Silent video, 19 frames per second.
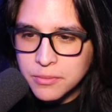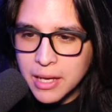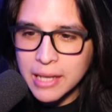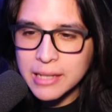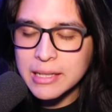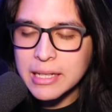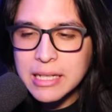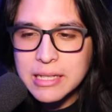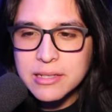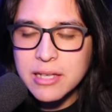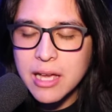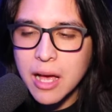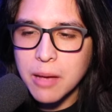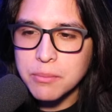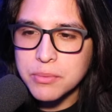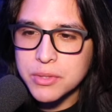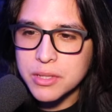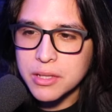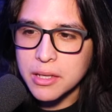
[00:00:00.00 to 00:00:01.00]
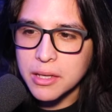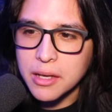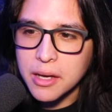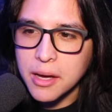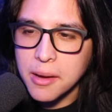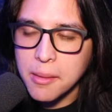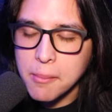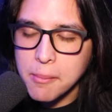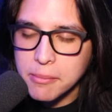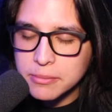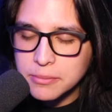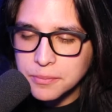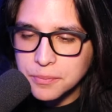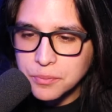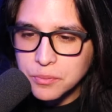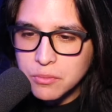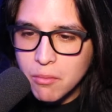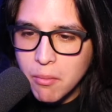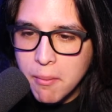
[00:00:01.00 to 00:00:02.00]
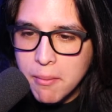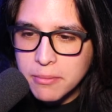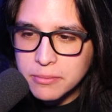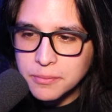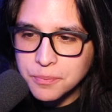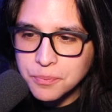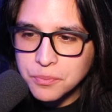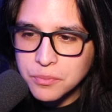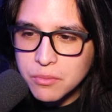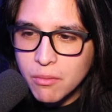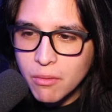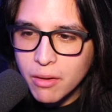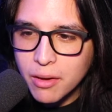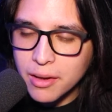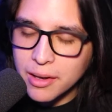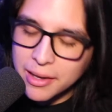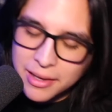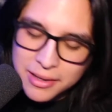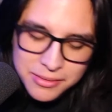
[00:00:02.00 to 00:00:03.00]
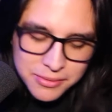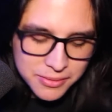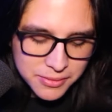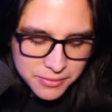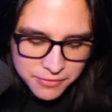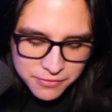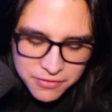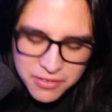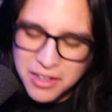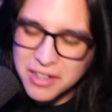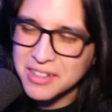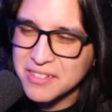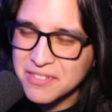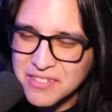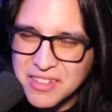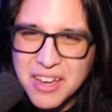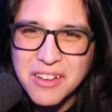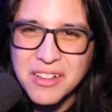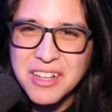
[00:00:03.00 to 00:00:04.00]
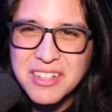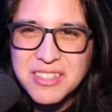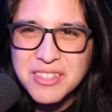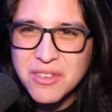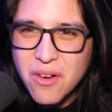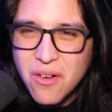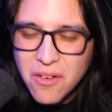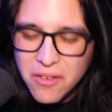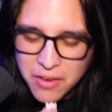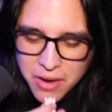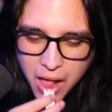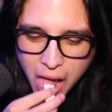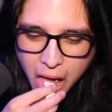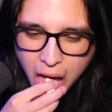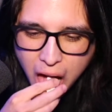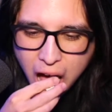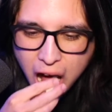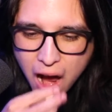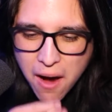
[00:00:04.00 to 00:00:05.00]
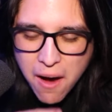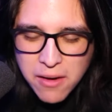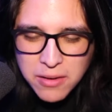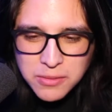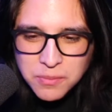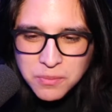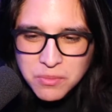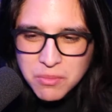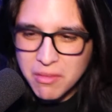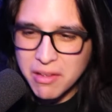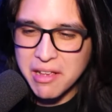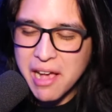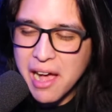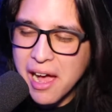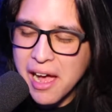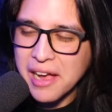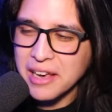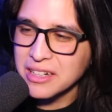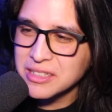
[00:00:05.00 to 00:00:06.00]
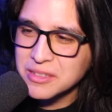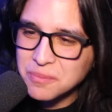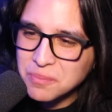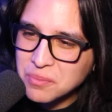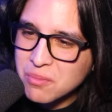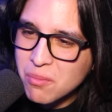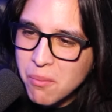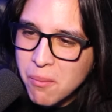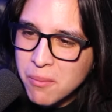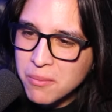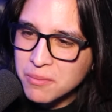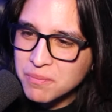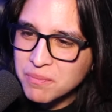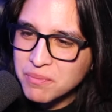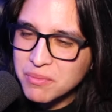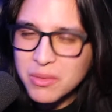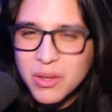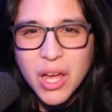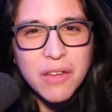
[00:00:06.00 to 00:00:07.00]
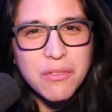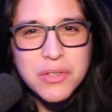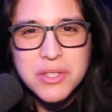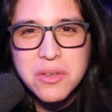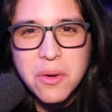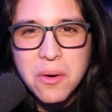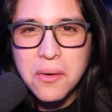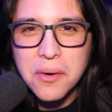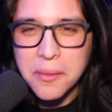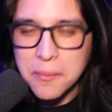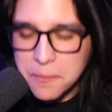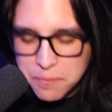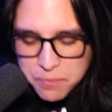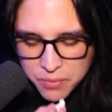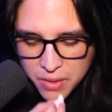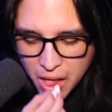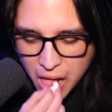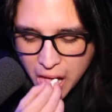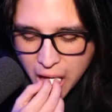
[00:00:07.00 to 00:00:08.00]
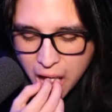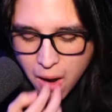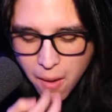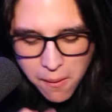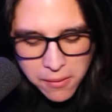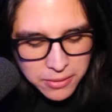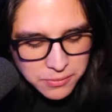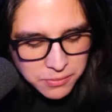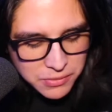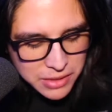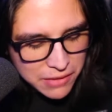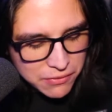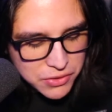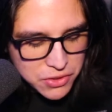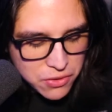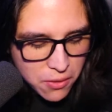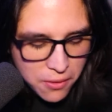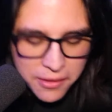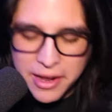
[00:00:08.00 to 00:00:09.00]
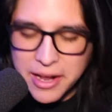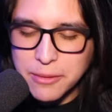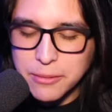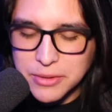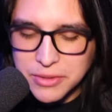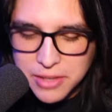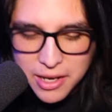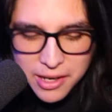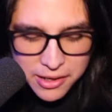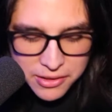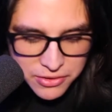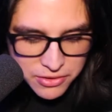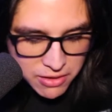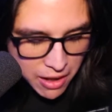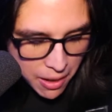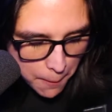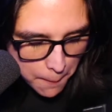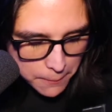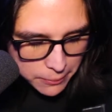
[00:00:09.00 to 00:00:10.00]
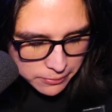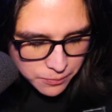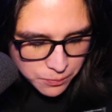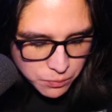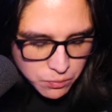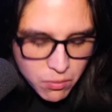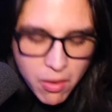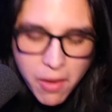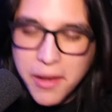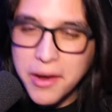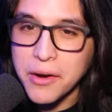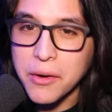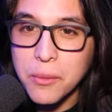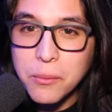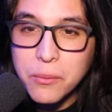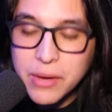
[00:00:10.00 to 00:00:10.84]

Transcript: At least tops the, um, oh, fuck. No, that's hard. God. Life is hard. Life is hard. Anyways, I gotta stop here.